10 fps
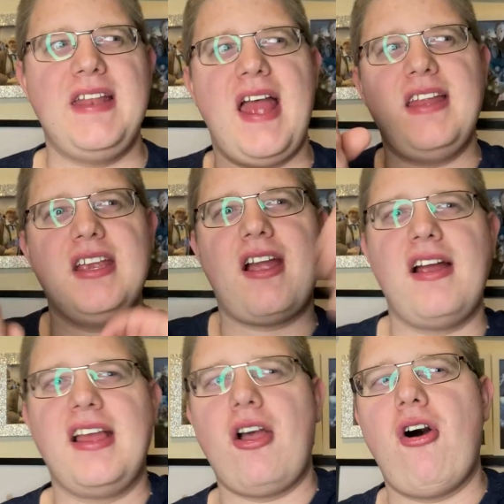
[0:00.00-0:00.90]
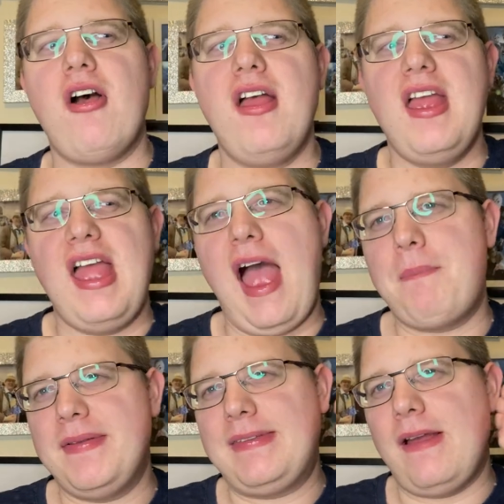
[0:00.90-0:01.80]
then you kind of got
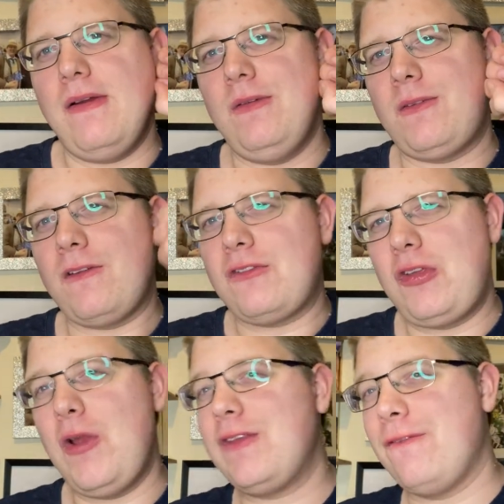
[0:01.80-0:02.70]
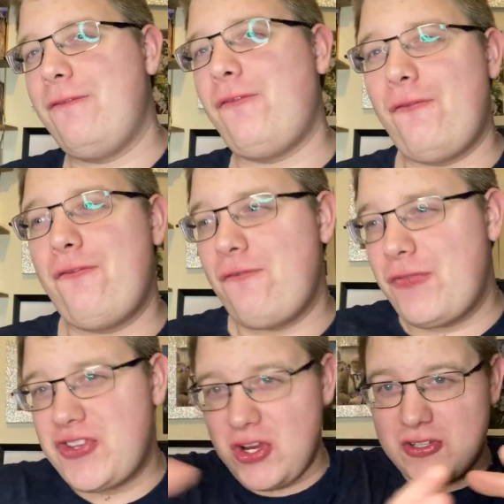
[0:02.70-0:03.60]
episodes 2 to
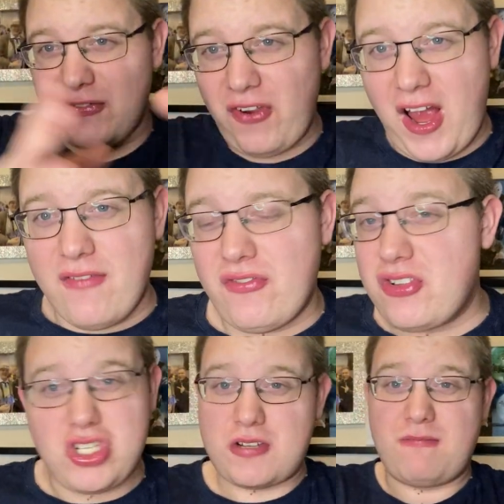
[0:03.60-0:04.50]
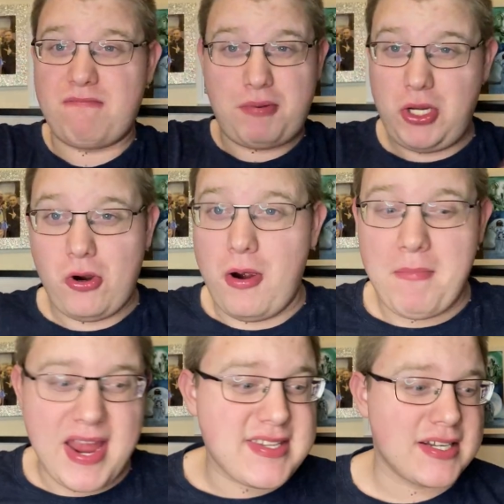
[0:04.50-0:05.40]
5. Just pure
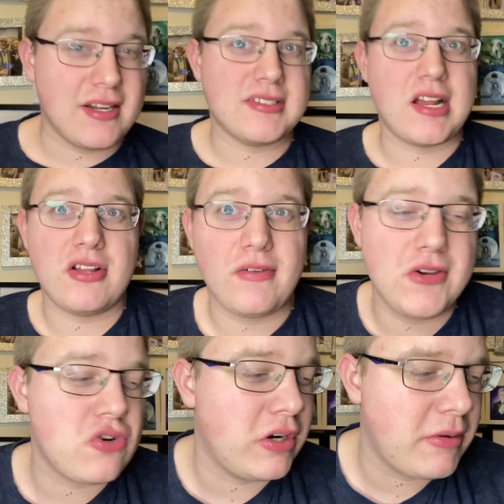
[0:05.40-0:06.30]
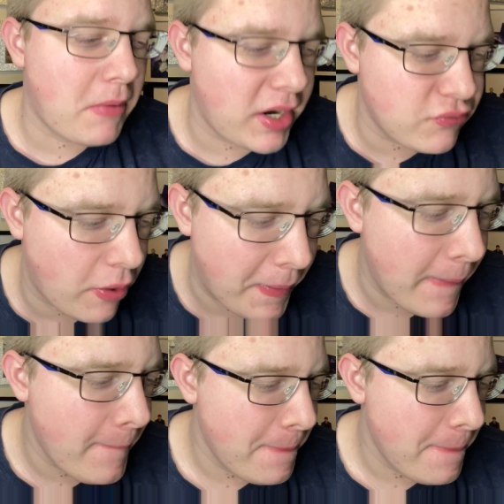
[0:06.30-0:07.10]
amazingness. And I do enjoy the Mind Robber.